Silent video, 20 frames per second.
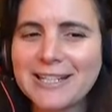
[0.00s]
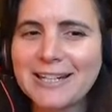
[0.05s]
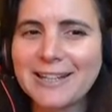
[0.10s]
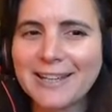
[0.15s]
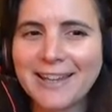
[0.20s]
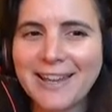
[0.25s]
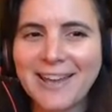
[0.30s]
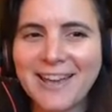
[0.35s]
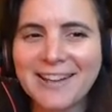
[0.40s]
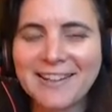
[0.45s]

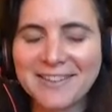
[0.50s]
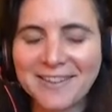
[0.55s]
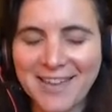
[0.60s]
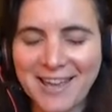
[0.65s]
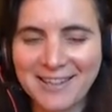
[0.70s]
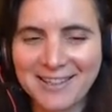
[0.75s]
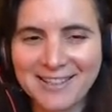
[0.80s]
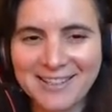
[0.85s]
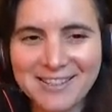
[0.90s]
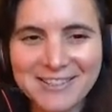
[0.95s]
click again.
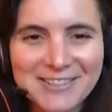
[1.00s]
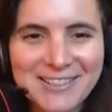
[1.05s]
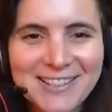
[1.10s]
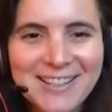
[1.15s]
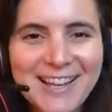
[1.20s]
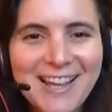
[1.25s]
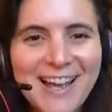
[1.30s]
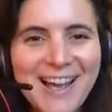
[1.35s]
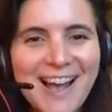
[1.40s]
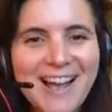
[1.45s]
Thank you.
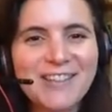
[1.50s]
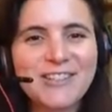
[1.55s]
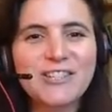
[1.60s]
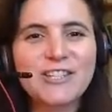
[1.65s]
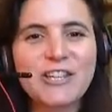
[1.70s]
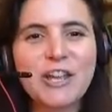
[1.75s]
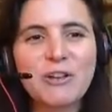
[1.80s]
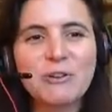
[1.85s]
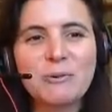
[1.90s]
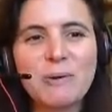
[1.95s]

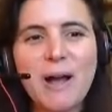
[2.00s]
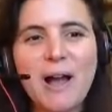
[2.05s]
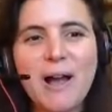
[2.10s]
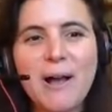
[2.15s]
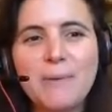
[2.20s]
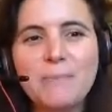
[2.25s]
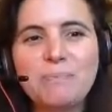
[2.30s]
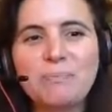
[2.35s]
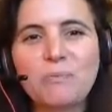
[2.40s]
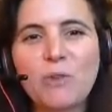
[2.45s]
So
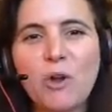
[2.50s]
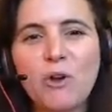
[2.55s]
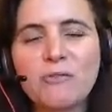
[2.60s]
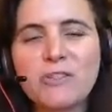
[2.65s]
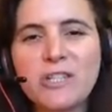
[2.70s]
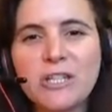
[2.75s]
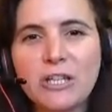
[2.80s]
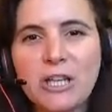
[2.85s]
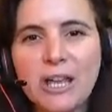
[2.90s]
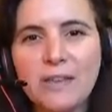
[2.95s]

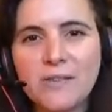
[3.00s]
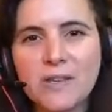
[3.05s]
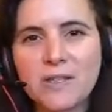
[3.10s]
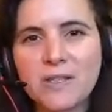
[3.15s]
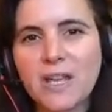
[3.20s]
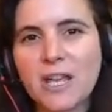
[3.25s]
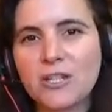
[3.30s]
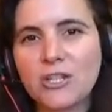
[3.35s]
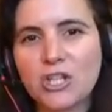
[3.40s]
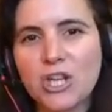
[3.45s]
obviously, in
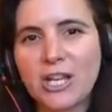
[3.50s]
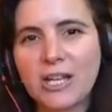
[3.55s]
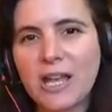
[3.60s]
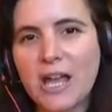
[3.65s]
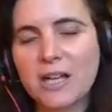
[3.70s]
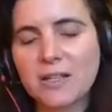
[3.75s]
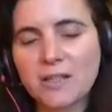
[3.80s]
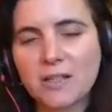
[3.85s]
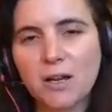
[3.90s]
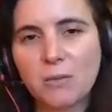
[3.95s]
this case, Shani
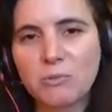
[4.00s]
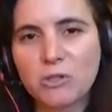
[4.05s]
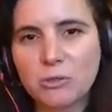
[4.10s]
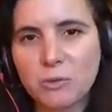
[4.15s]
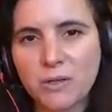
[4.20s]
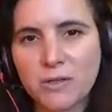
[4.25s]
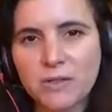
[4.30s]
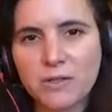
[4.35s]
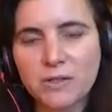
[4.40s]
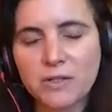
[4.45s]
has come
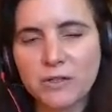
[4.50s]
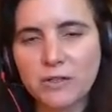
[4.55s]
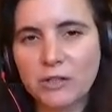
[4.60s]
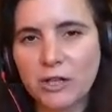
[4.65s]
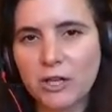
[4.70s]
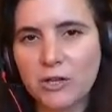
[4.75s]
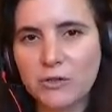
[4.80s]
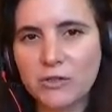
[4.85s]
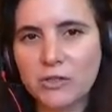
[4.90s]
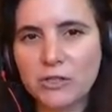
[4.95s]
to us and
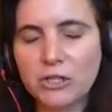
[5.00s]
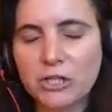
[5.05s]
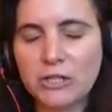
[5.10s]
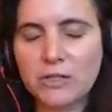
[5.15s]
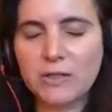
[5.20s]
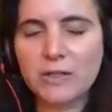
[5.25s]
disclosed that she's